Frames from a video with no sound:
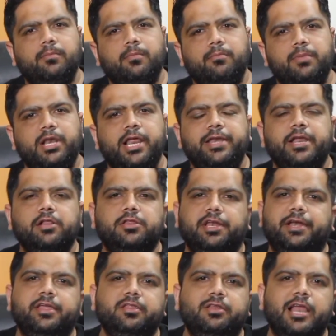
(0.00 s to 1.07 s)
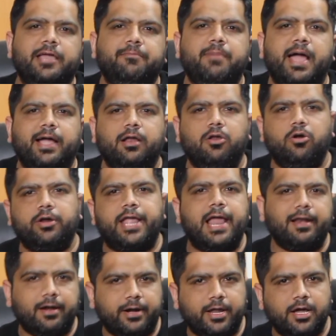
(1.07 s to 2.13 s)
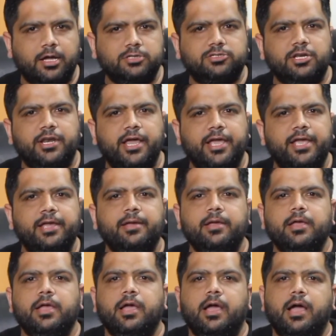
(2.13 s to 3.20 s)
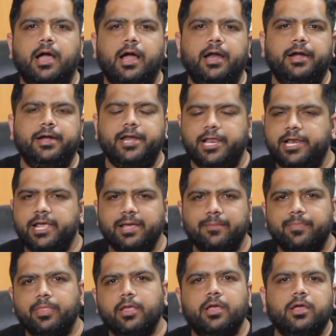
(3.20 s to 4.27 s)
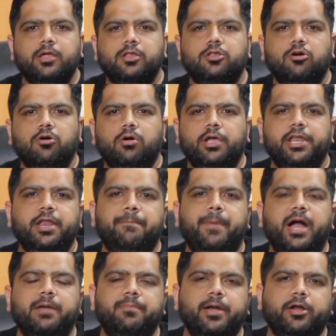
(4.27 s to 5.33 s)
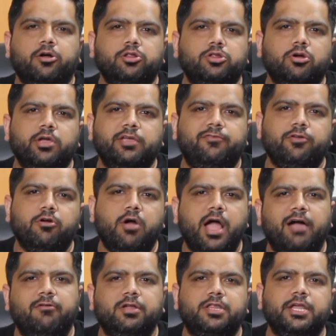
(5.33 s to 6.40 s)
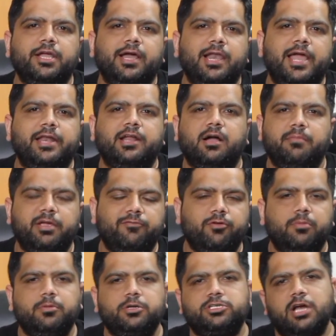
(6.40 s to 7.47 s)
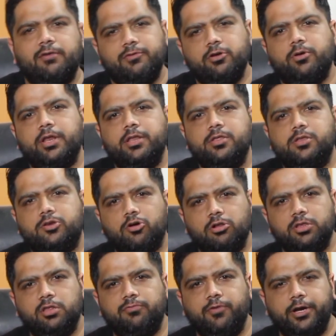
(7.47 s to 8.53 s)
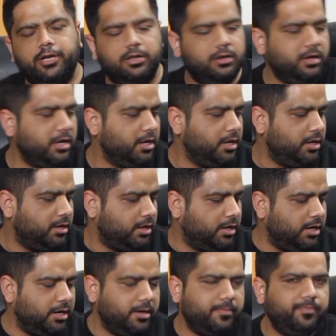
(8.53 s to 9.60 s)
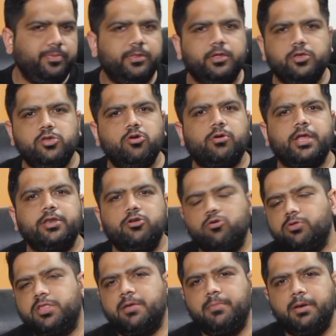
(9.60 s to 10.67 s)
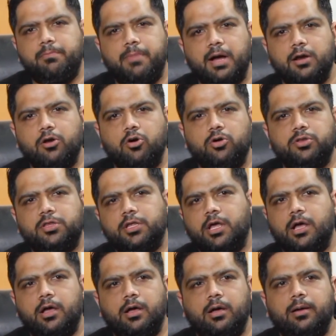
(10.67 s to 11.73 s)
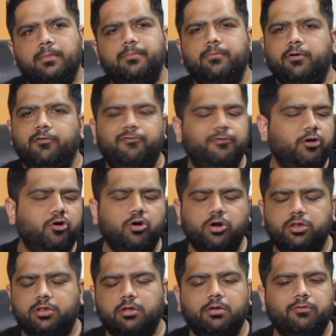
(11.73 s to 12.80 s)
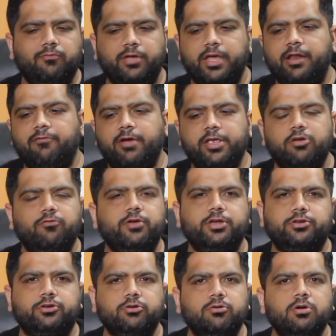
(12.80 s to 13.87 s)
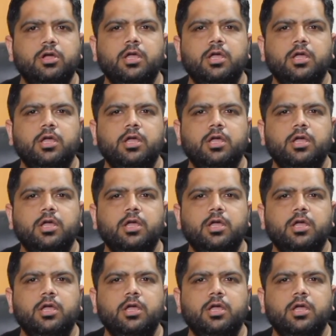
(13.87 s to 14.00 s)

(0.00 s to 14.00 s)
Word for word: millennial cities like Bangalore, Calcutta, Chennai and Delhi. So in apartment also, if you have a single line coming from a shaft, you can install this filter. You can use them in bungalows, floors, wherever you wish to,